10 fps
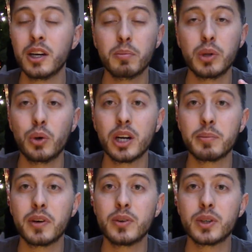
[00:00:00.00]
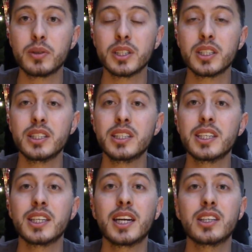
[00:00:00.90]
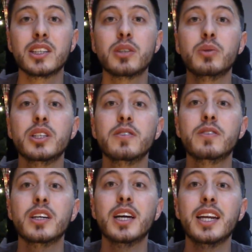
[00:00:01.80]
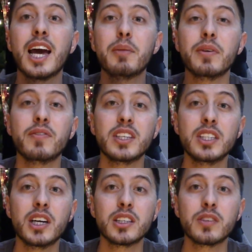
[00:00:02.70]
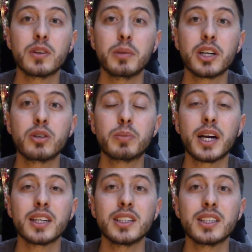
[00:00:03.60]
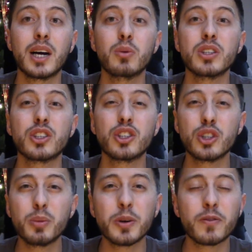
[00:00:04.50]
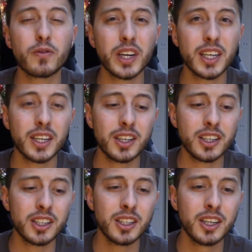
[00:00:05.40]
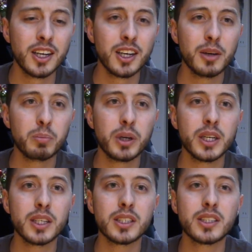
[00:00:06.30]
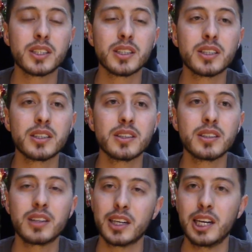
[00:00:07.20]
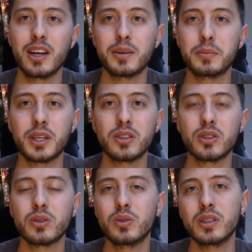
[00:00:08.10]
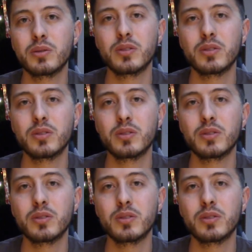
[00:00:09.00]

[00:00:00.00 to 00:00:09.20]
blowing up everywhere recently. And then I took a really fun anatomy and physiology for medical practice that was super freaking hard. But like now I'm in medical school, it